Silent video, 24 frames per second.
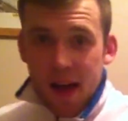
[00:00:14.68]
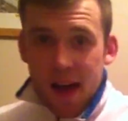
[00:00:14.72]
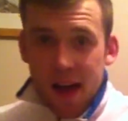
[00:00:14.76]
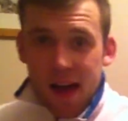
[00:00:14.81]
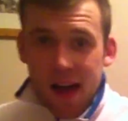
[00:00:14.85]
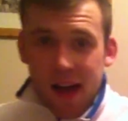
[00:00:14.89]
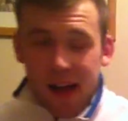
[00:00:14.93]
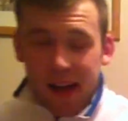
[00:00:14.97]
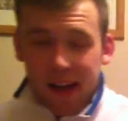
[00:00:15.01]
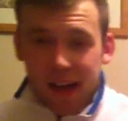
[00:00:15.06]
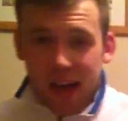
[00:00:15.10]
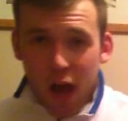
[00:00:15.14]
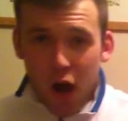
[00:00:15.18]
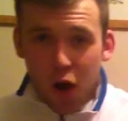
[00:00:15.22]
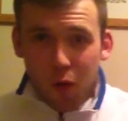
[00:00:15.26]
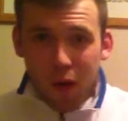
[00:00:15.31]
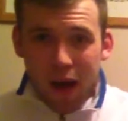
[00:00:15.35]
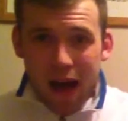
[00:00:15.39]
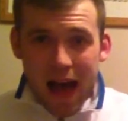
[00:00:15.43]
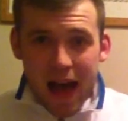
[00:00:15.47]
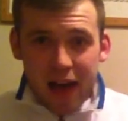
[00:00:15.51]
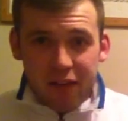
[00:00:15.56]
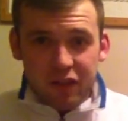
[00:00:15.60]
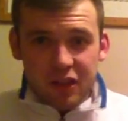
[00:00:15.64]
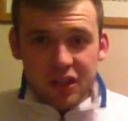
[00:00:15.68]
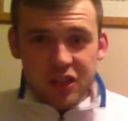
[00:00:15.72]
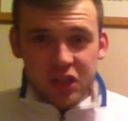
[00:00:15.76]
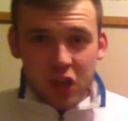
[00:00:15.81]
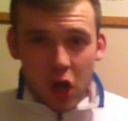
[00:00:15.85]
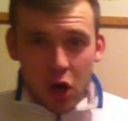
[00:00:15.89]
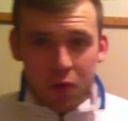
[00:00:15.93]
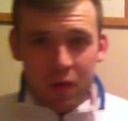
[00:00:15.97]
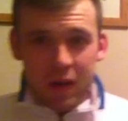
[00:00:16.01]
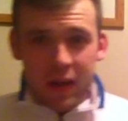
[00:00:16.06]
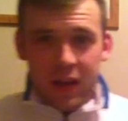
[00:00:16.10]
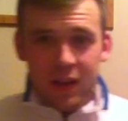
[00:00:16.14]
Hello
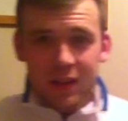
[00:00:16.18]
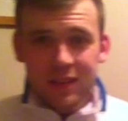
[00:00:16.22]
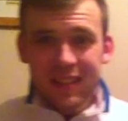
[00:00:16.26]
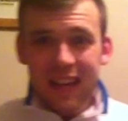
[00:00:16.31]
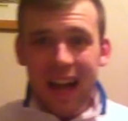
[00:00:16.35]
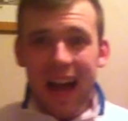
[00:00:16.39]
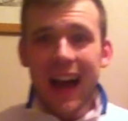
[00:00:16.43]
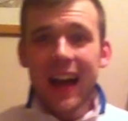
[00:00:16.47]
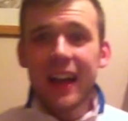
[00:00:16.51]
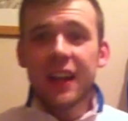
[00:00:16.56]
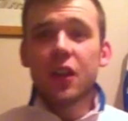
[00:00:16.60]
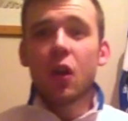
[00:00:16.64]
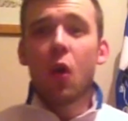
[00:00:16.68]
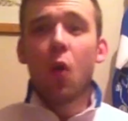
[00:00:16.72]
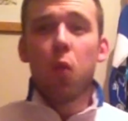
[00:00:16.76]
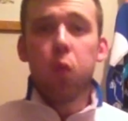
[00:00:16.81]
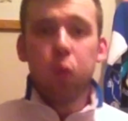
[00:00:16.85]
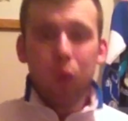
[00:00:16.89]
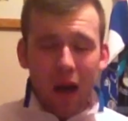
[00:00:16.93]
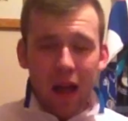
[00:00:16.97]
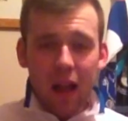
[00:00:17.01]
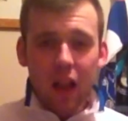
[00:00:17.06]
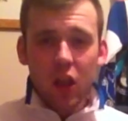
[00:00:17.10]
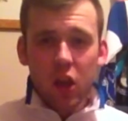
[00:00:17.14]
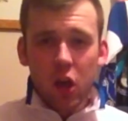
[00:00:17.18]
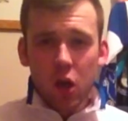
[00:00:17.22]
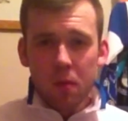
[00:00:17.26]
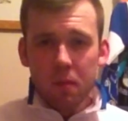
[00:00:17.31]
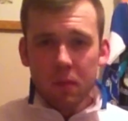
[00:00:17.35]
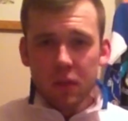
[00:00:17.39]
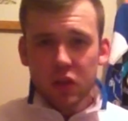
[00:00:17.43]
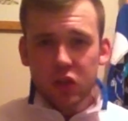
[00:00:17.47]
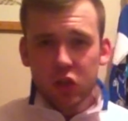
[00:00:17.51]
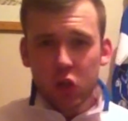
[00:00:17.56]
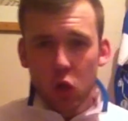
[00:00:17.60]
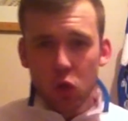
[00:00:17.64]
Evertonians and welcome
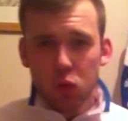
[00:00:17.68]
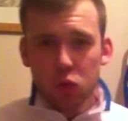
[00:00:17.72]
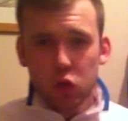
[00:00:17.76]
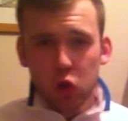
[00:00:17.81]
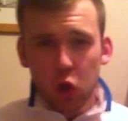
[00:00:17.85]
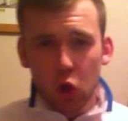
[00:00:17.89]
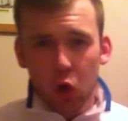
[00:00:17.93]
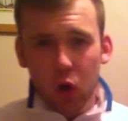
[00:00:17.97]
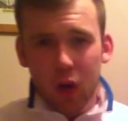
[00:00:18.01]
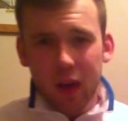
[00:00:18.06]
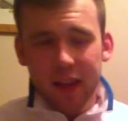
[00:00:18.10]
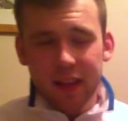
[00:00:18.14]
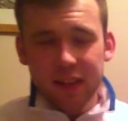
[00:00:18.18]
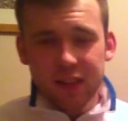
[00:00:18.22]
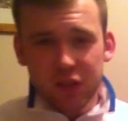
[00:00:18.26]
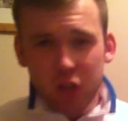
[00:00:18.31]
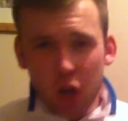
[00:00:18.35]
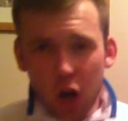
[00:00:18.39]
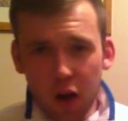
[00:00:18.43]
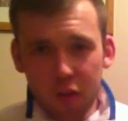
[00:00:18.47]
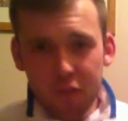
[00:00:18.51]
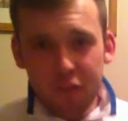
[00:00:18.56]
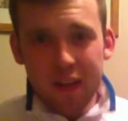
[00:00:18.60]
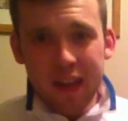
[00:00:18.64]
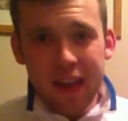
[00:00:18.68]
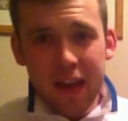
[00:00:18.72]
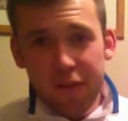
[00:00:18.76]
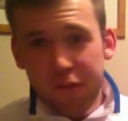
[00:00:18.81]
to Talking Toffee.